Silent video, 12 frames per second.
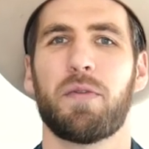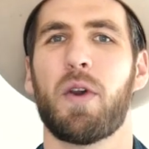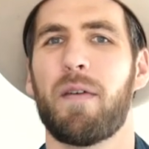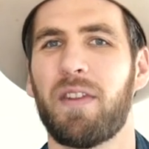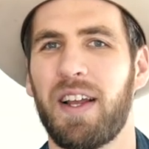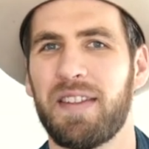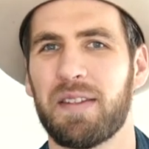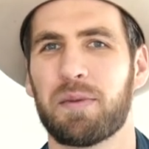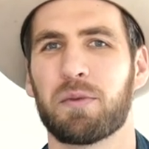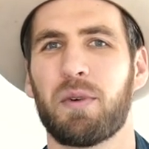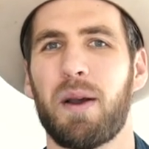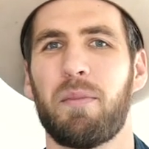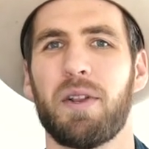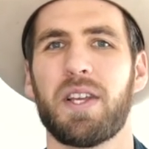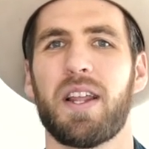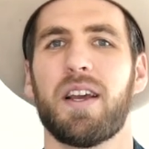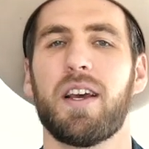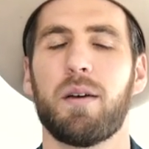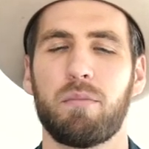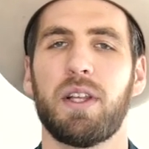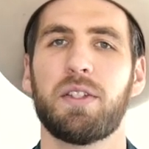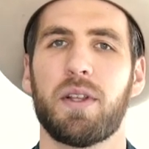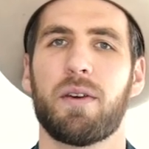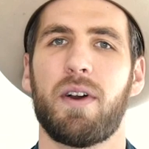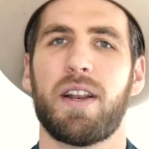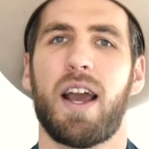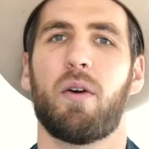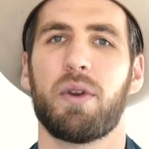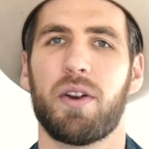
If you have not hit that subscribe button yet, please do that right now.